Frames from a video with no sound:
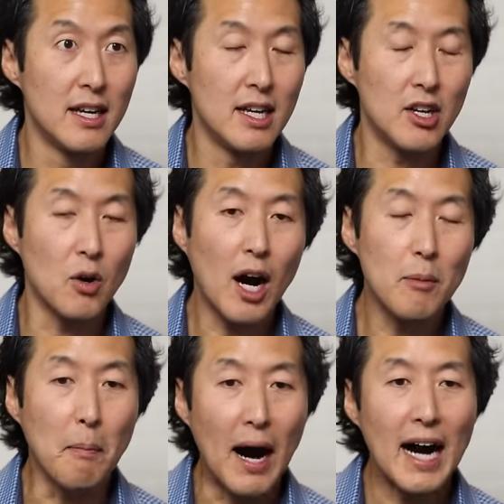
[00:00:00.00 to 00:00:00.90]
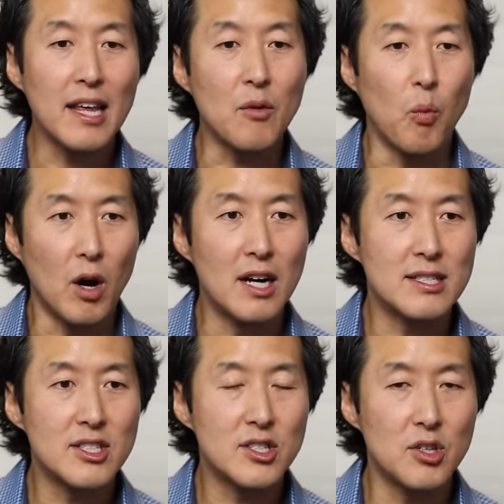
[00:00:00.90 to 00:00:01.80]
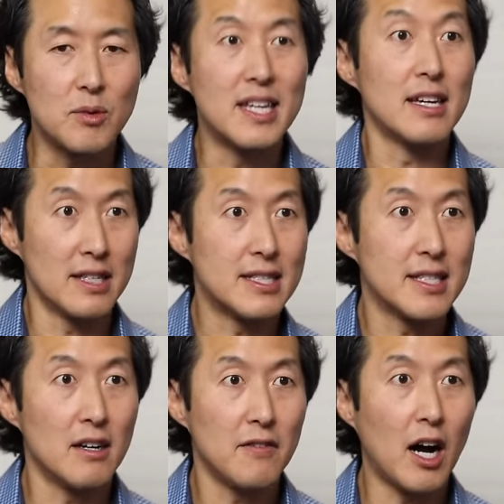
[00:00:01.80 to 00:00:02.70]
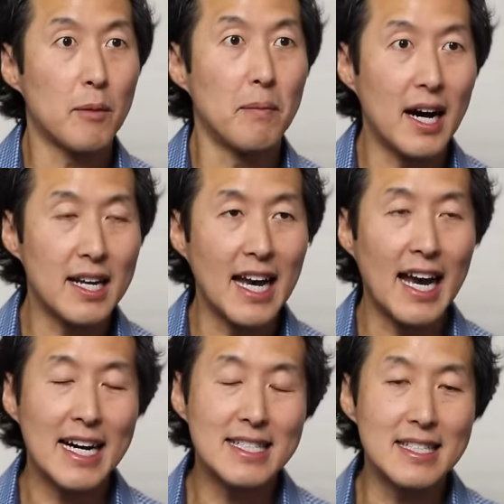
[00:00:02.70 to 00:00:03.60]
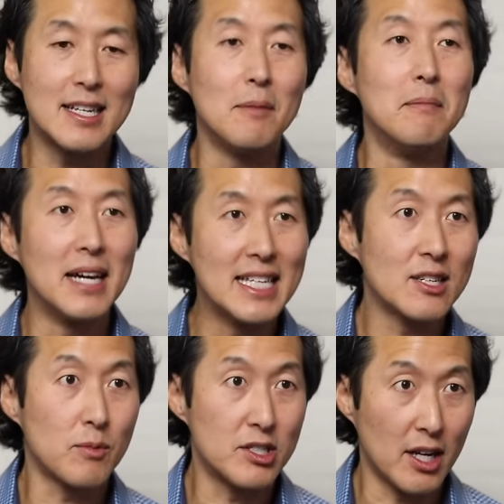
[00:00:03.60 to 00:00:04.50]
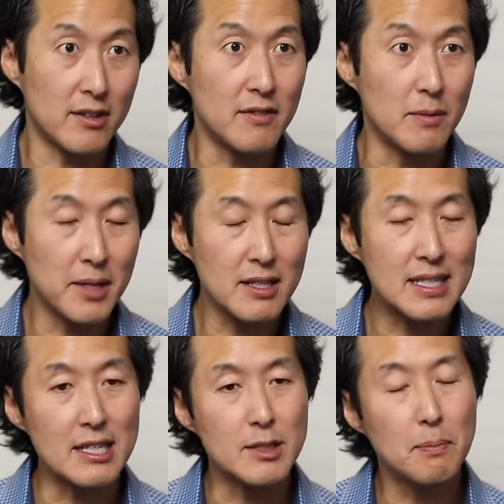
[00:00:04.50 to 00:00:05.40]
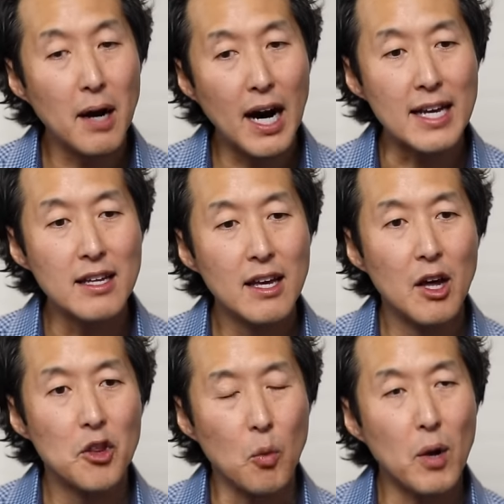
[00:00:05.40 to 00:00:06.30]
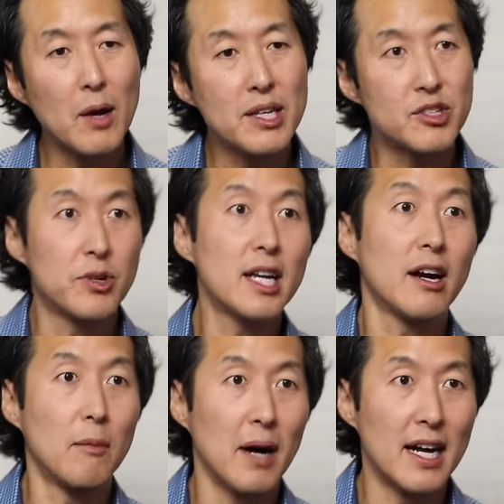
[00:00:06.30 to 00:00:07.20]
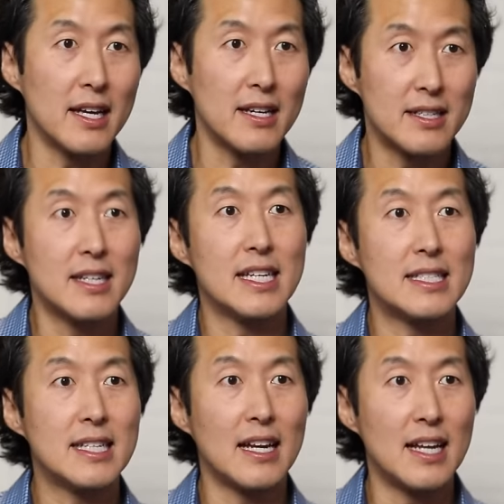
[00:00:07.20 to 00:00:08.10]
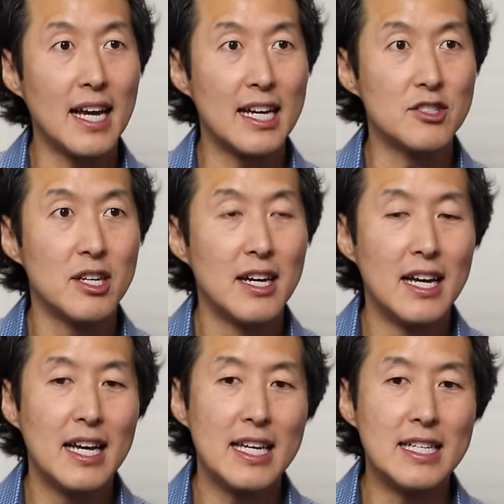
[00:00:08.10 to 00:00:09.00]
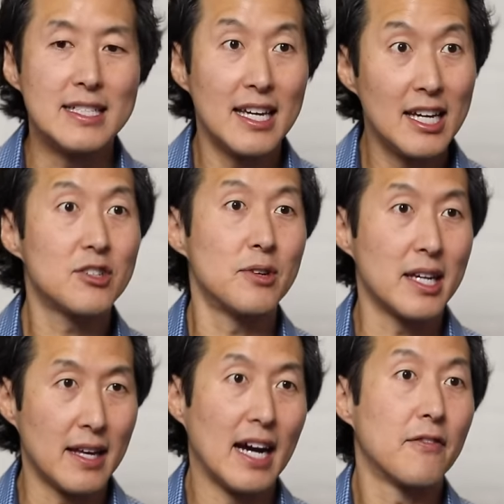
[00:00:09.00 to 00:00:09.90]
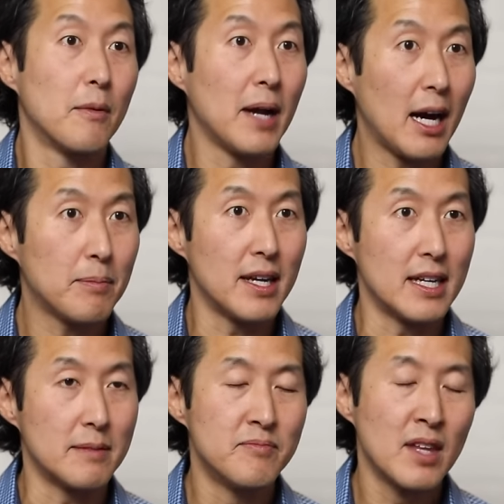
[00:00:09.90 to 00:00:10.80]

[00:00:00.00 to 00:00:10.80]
You know, our body wants to heal itself. Our body has these amazing regenerative abilities, but the way we treat our body in today's day and age is hindering that from happening.